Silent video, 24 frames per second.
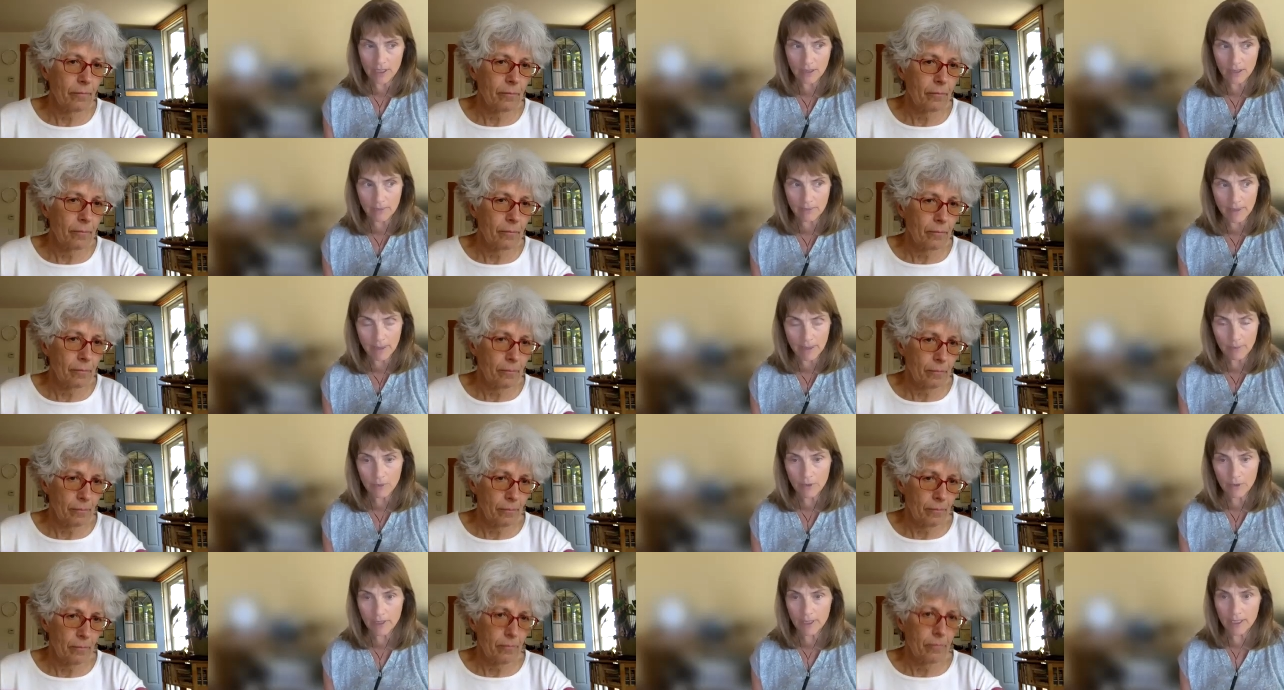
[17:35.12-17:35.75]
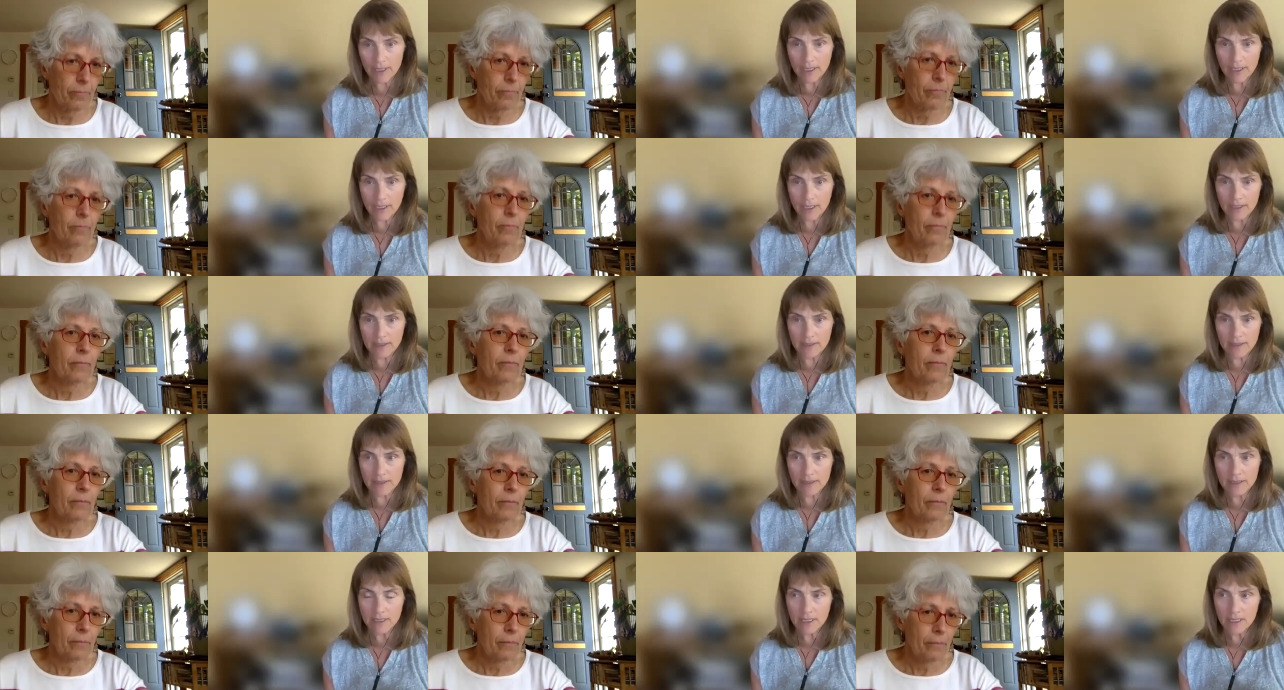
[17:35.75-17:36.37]
Speaker 1: memory.
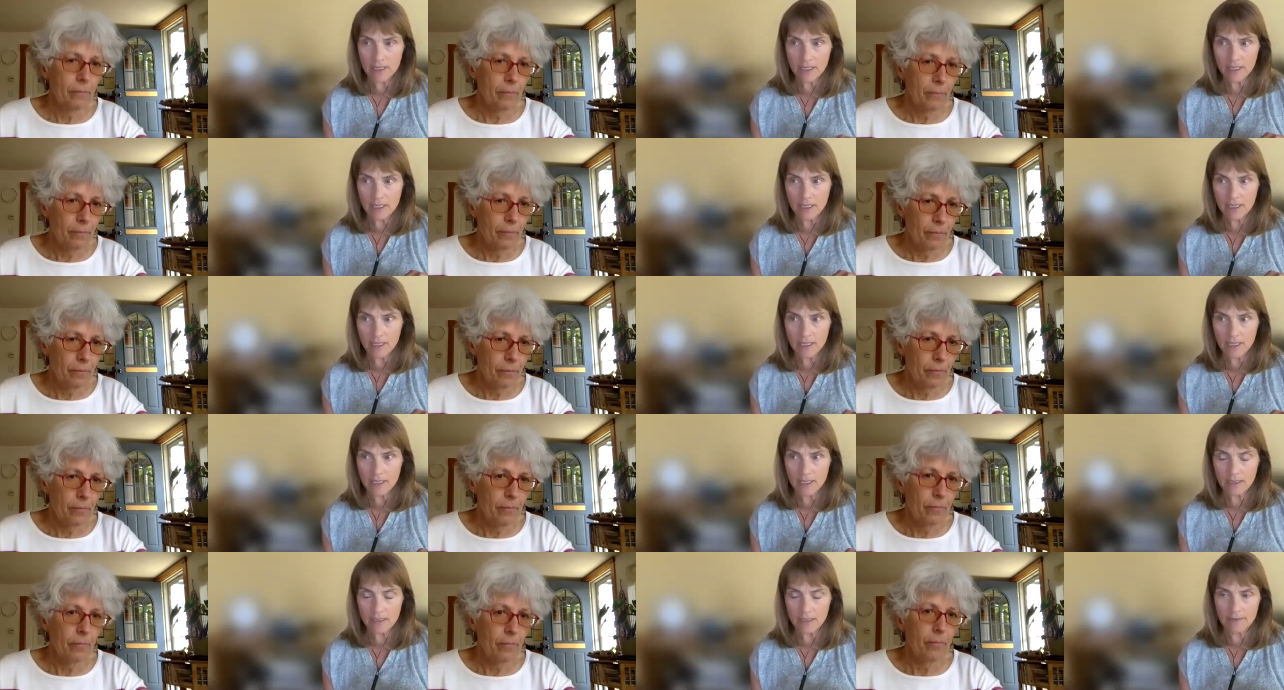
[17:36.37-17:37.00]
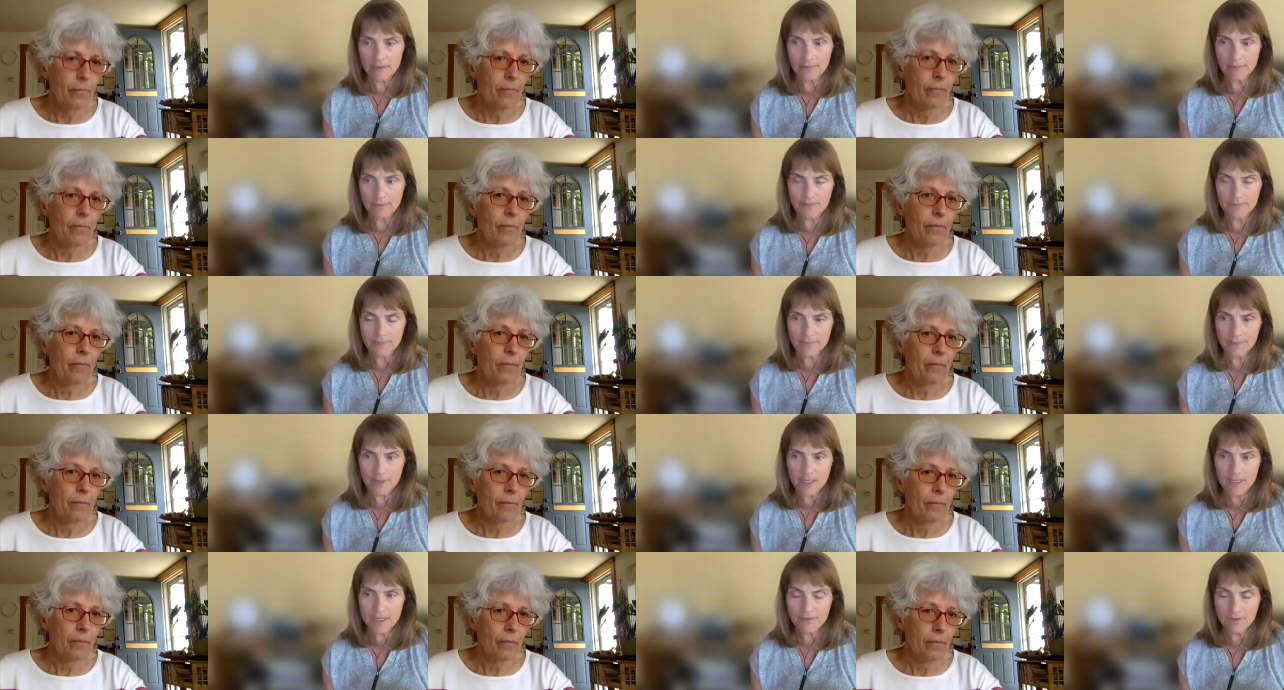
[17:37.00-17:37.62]
And in
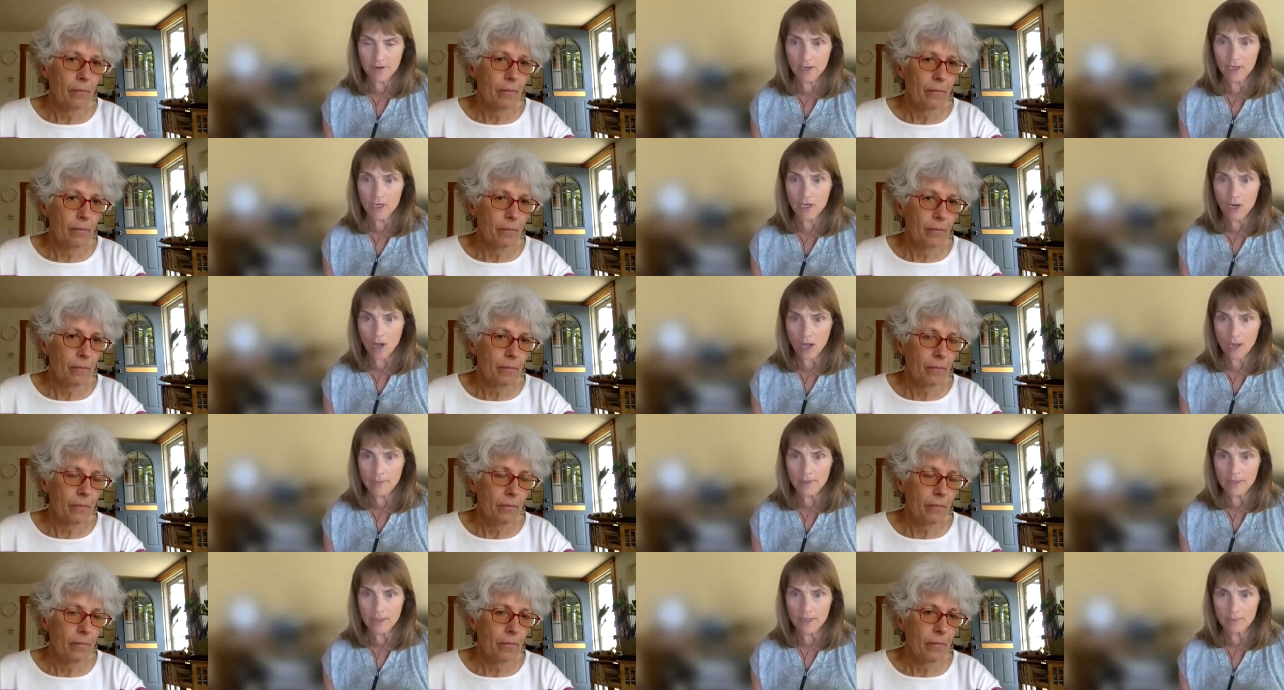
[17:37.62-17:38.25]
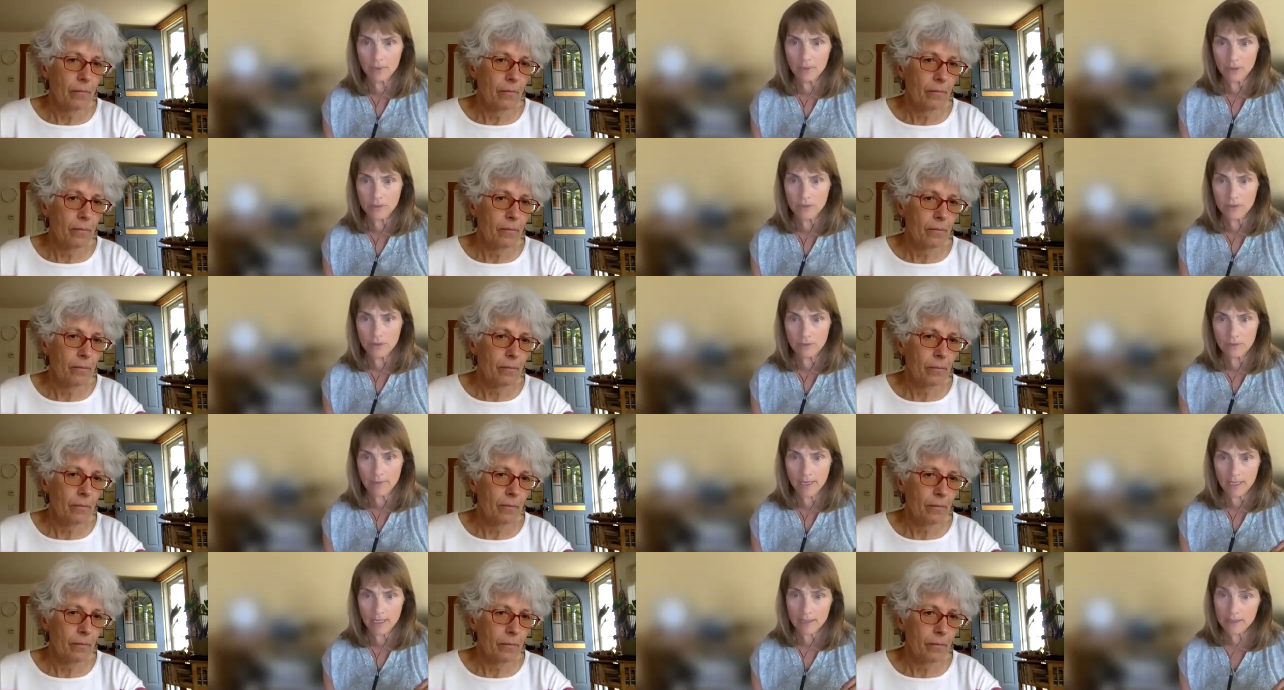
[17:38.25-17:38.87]
it's very common in
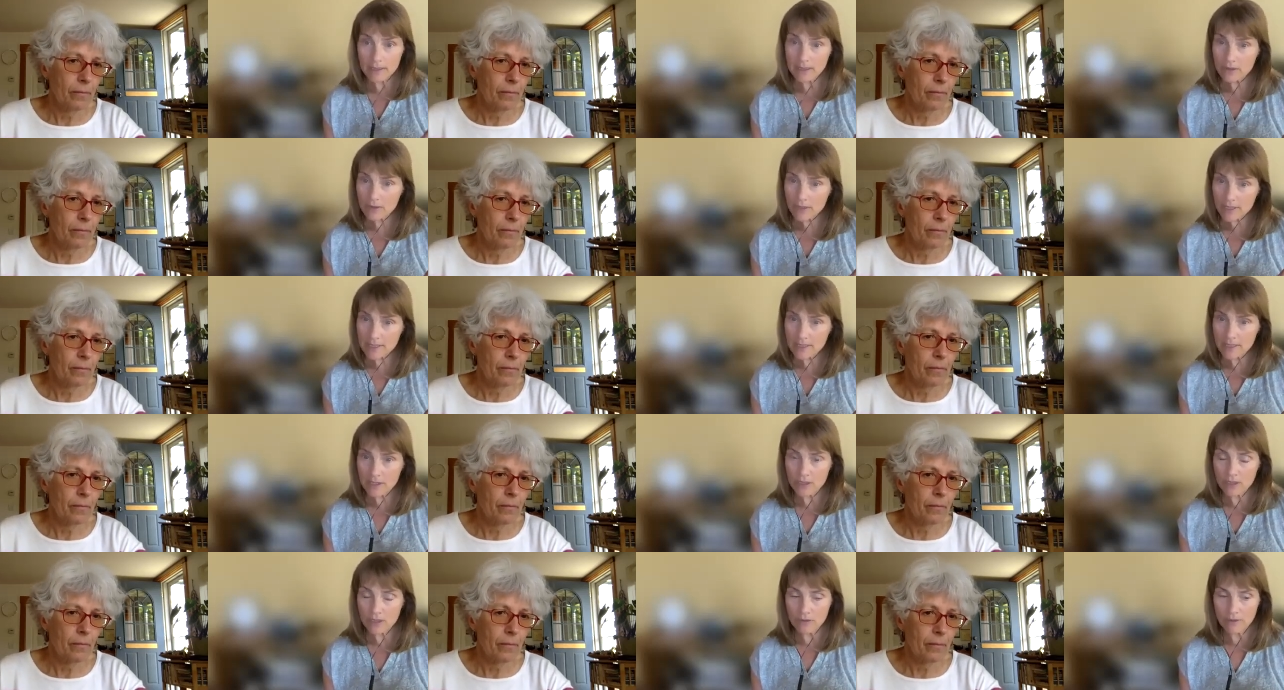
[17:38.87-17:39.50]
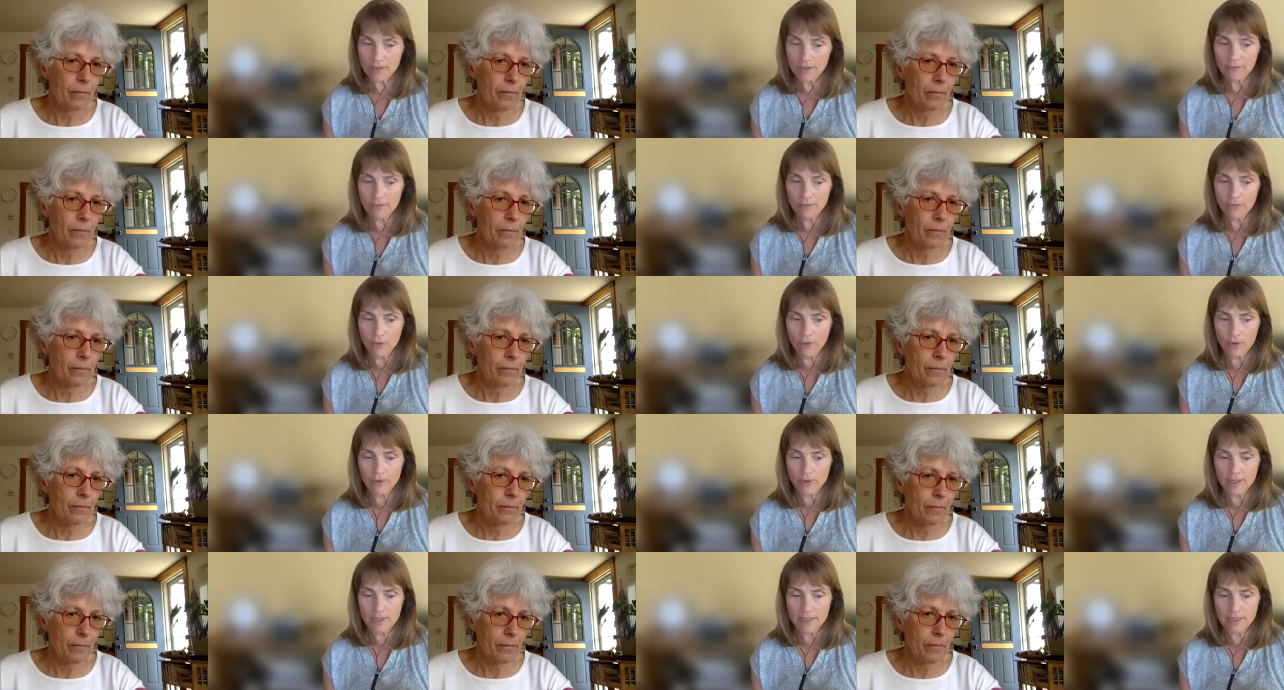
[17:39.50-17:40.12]
post-traumatic stress injury
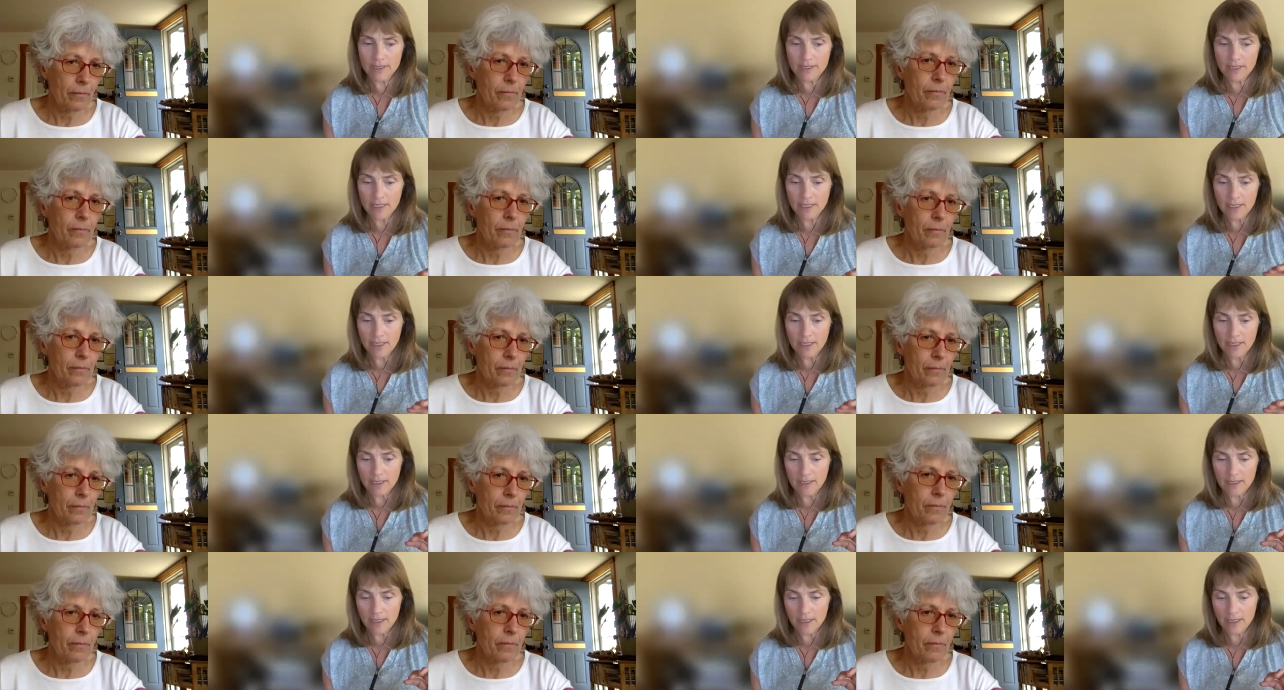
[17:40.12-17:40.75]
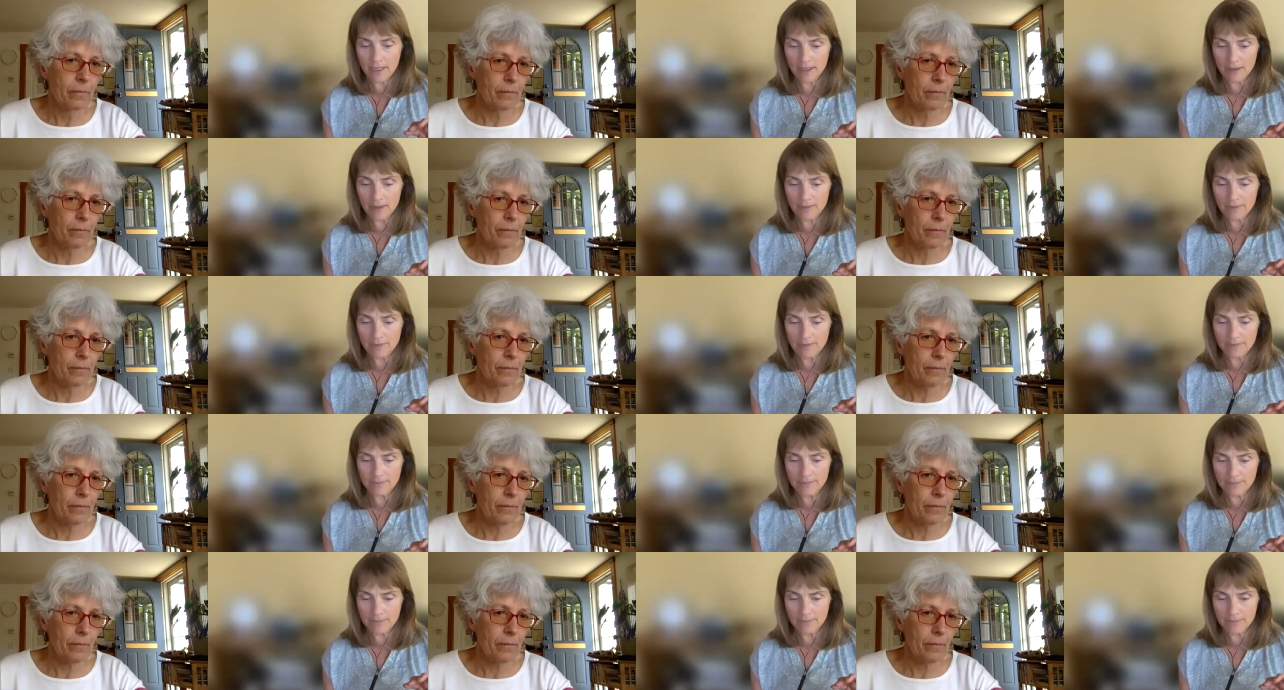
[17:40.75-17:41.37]
for this
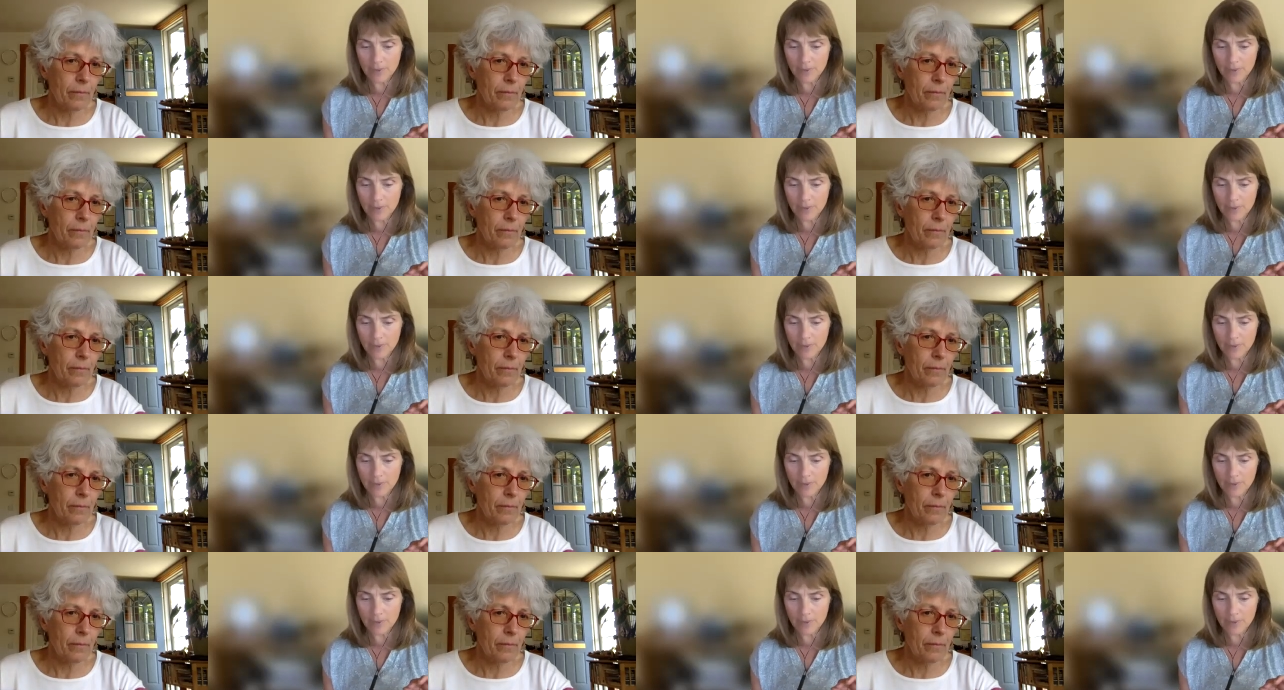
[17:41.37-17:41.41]
um,